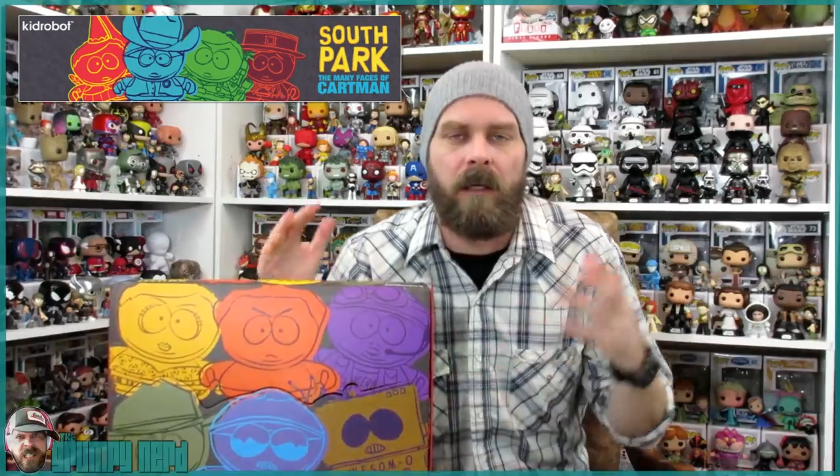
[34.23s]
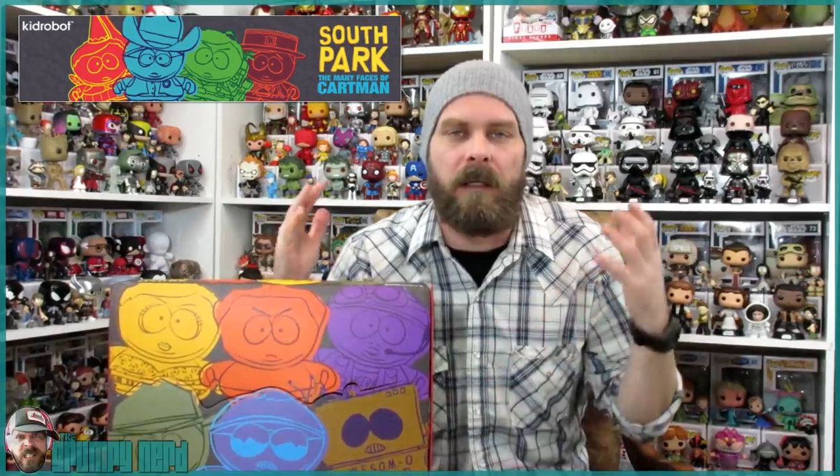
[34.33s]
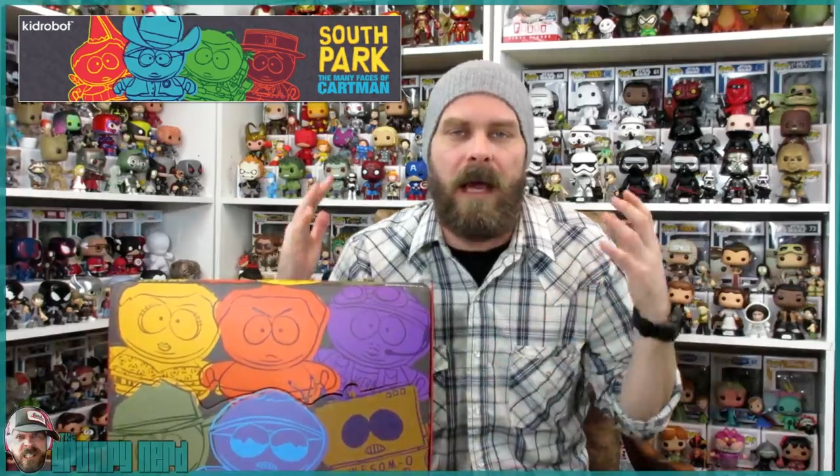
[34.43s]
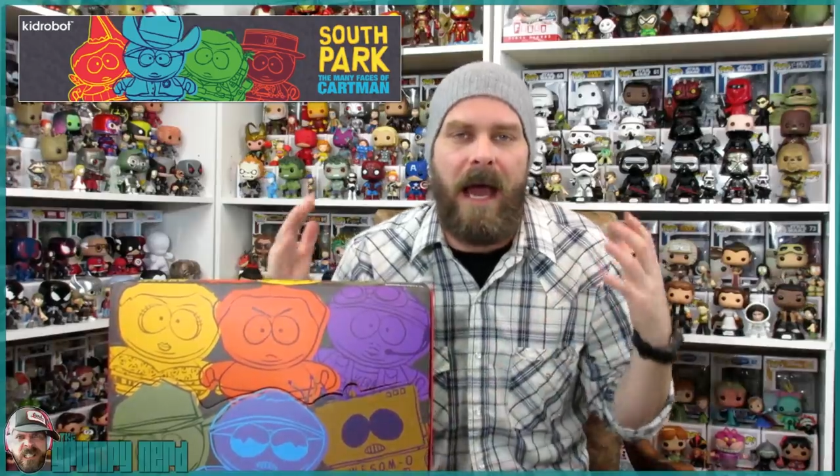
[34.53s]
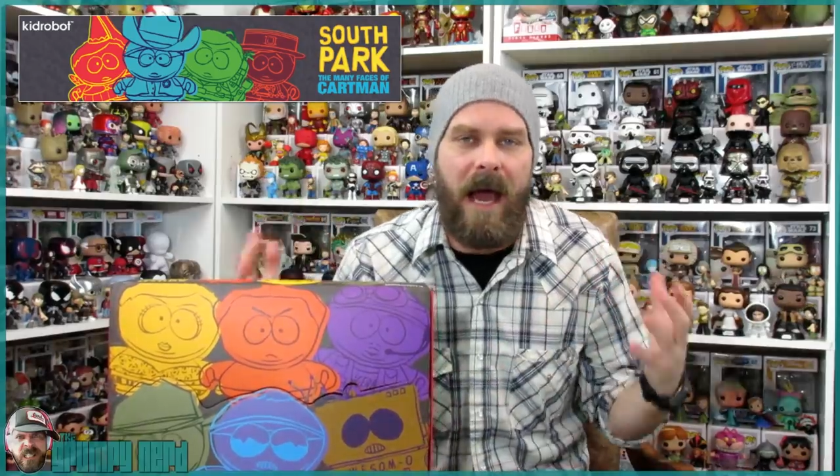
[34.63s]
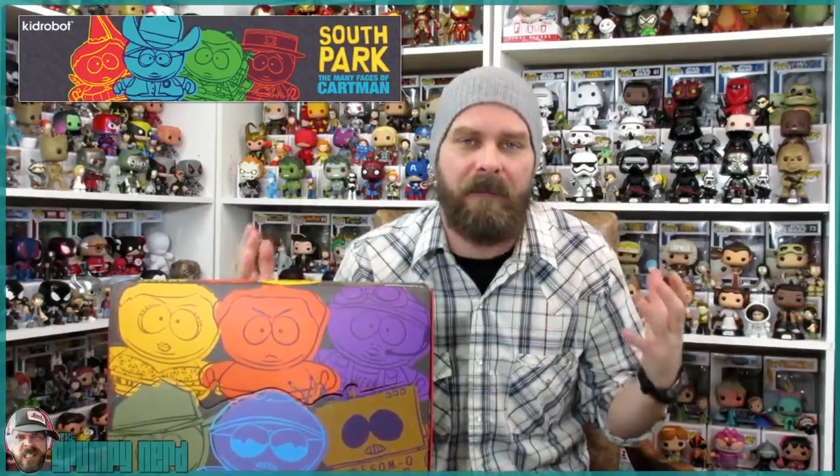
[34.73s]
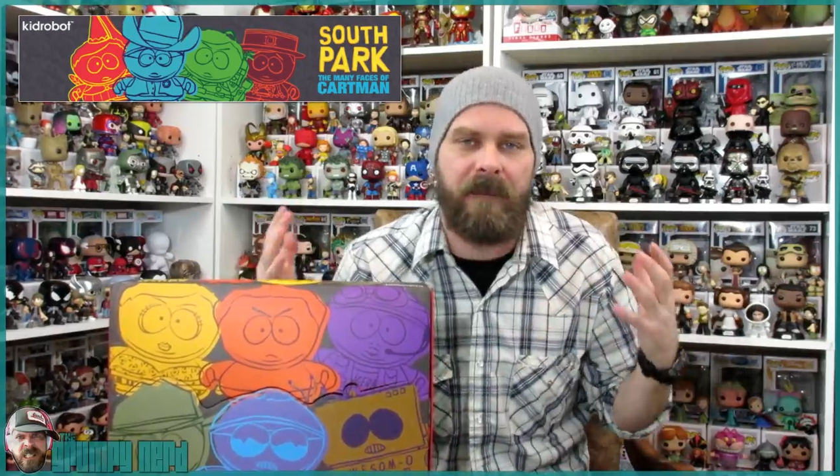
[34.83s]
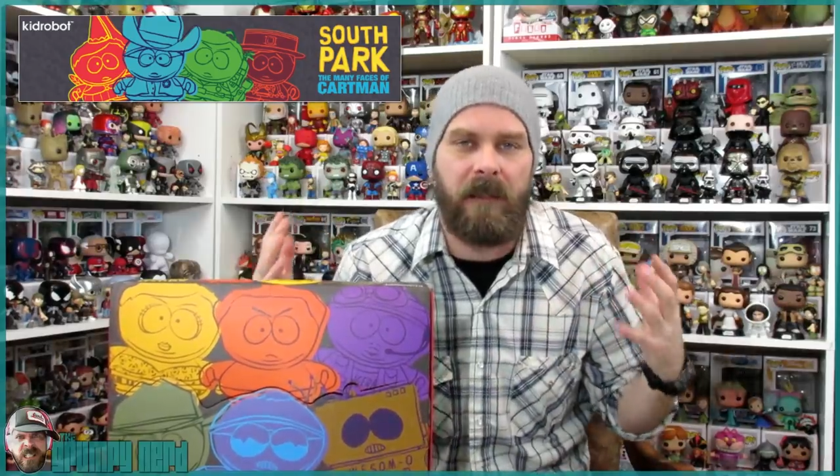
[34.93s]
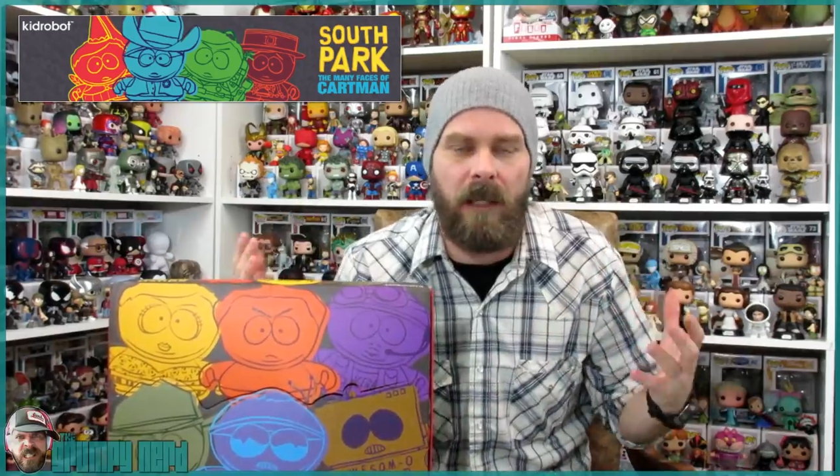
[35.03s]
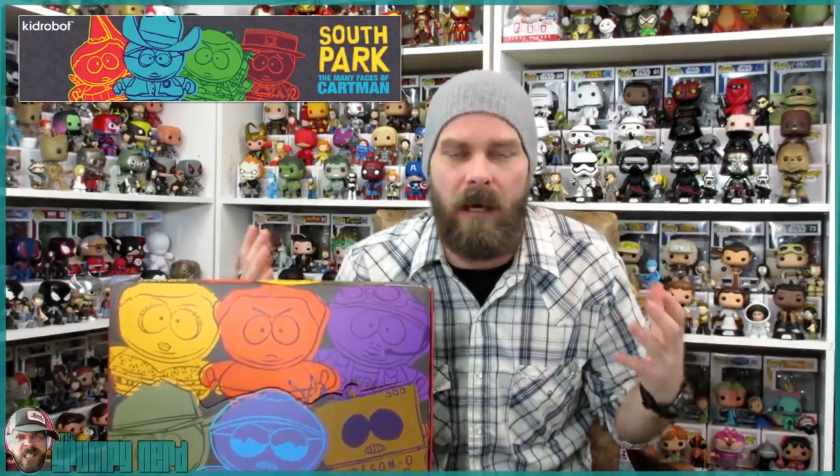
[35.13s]
you have
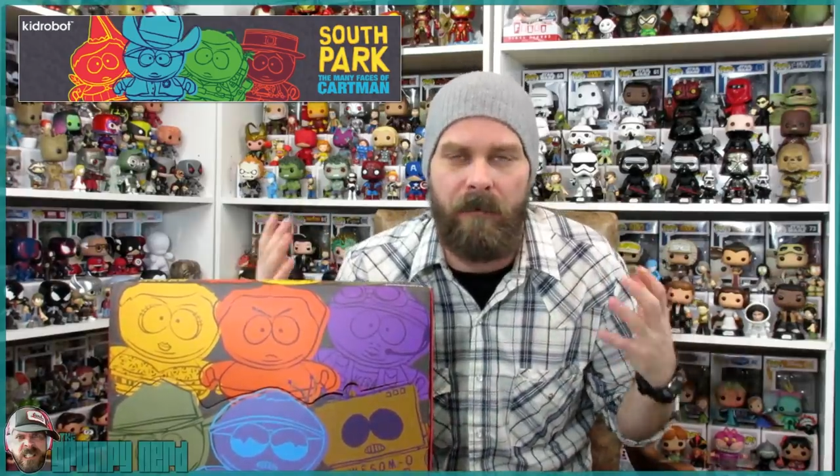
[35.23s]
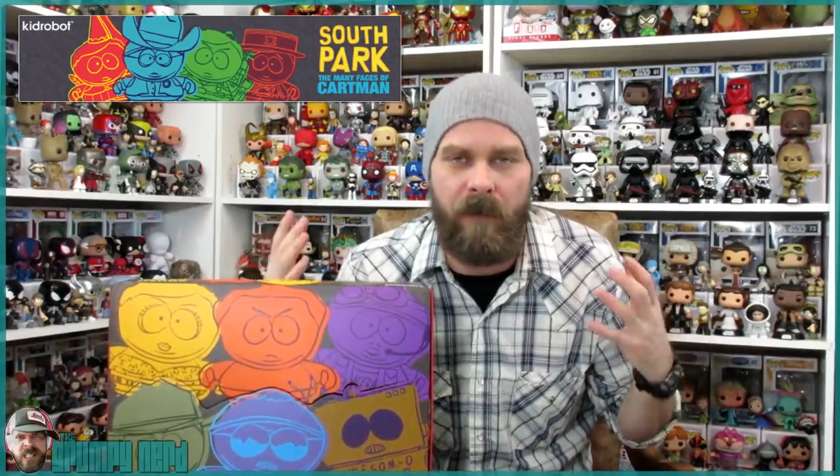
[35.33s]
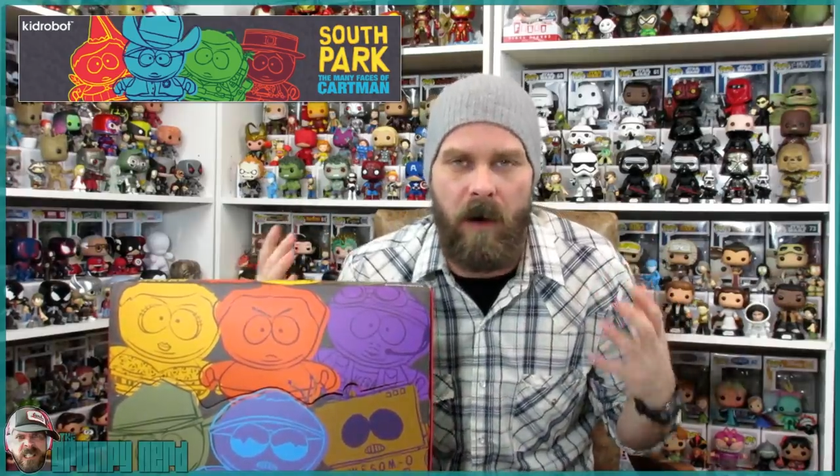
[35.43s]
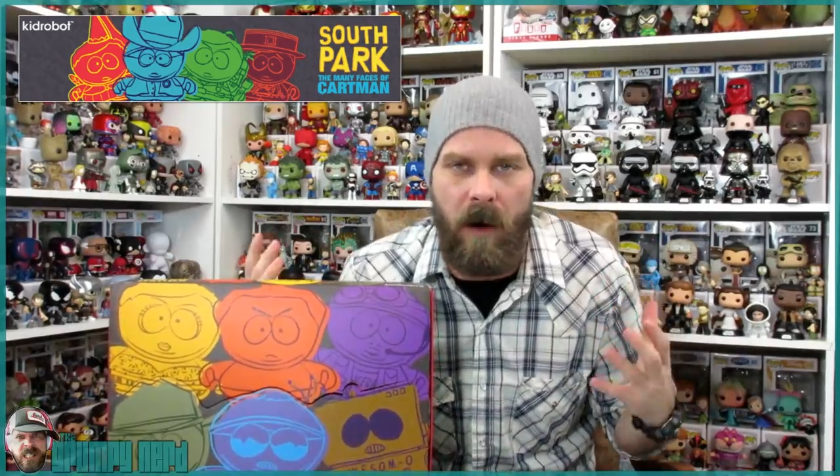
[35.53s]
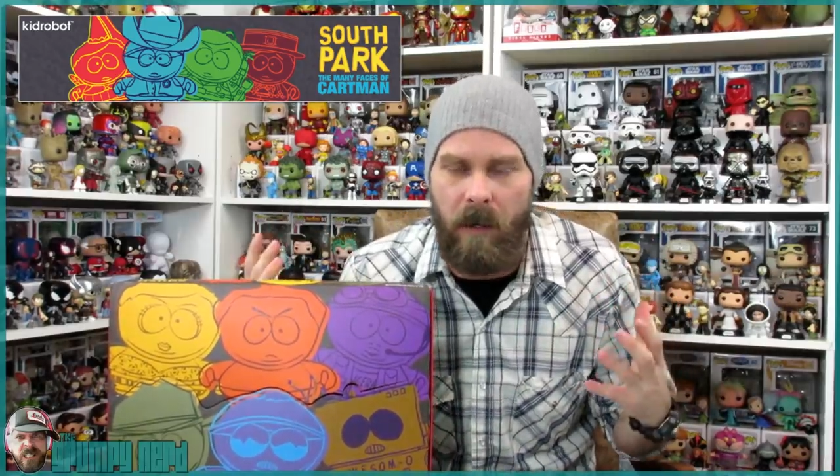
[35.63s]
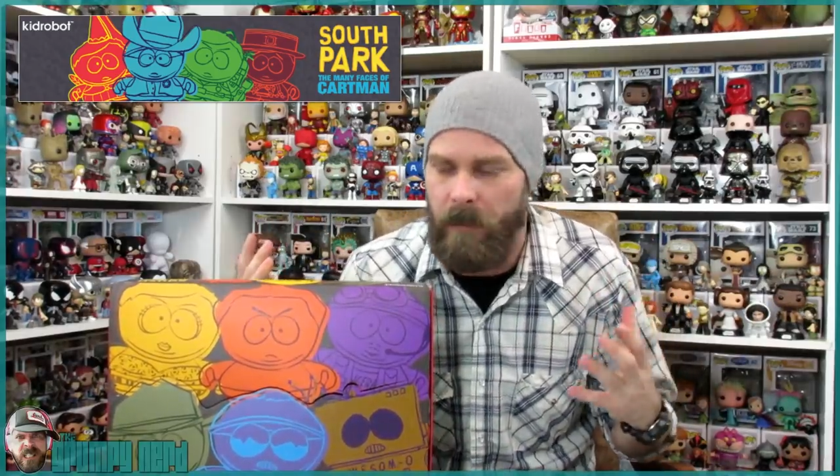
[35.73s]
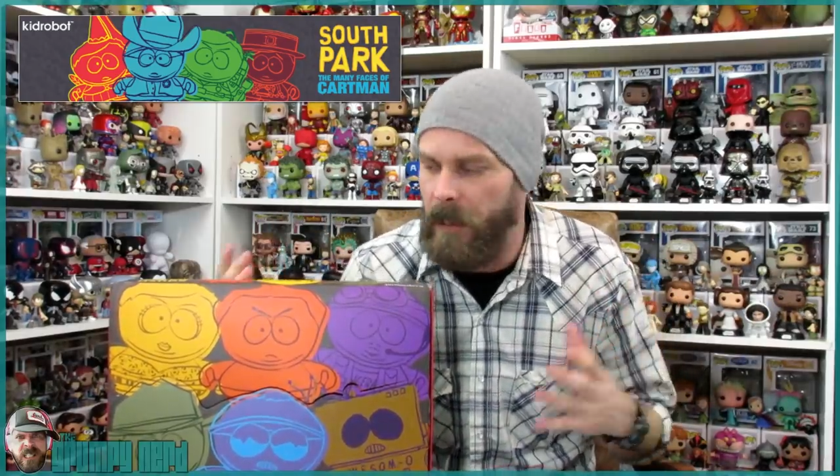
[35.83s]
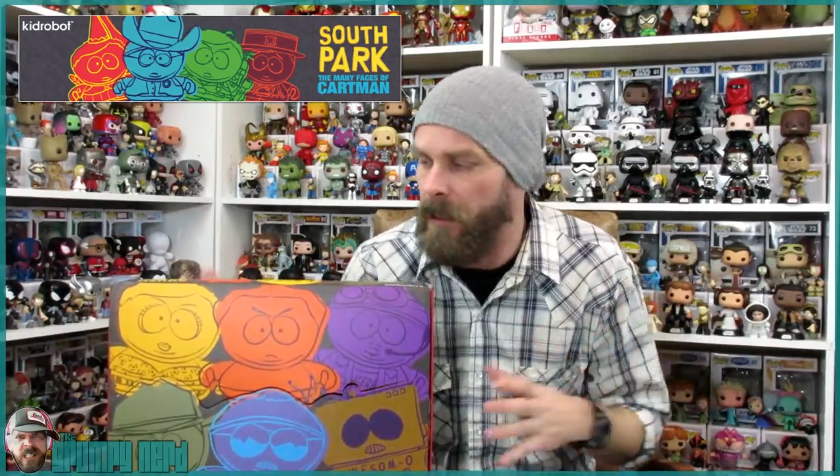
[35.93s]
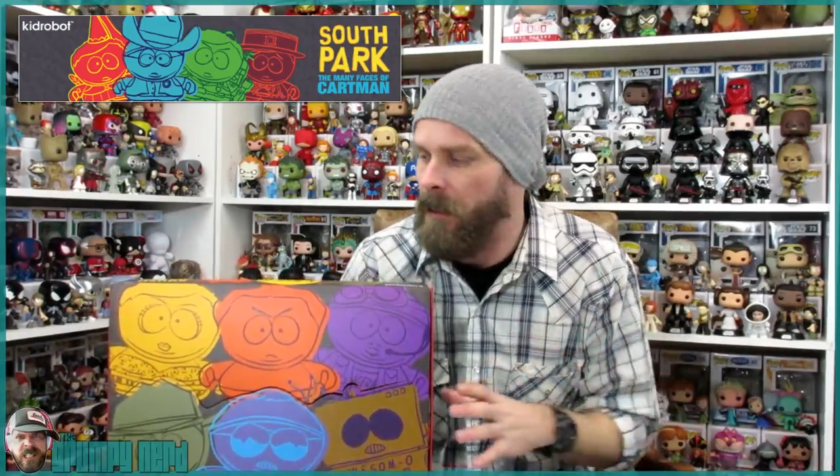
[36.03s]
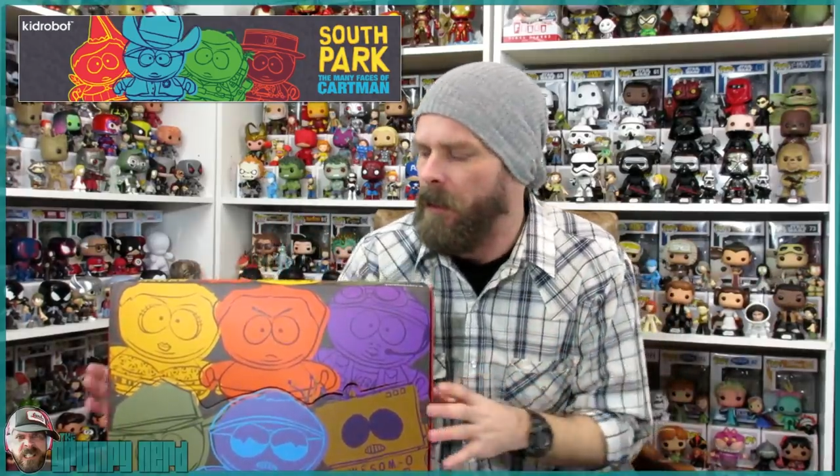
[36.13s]
to love
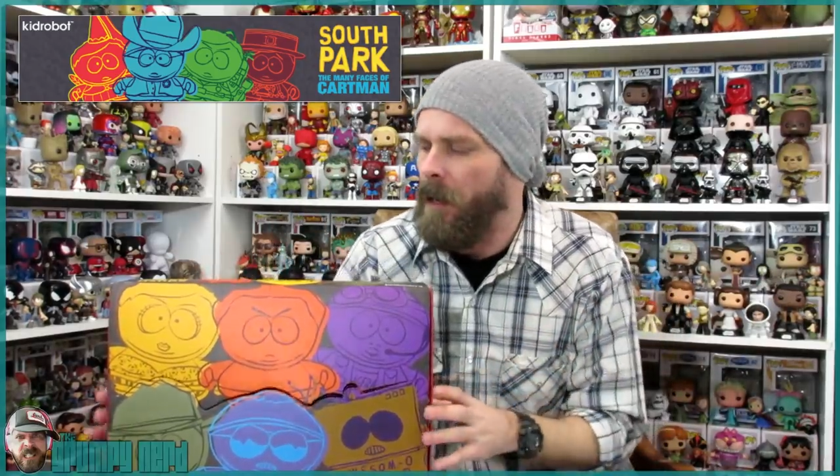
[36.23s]
Cartman.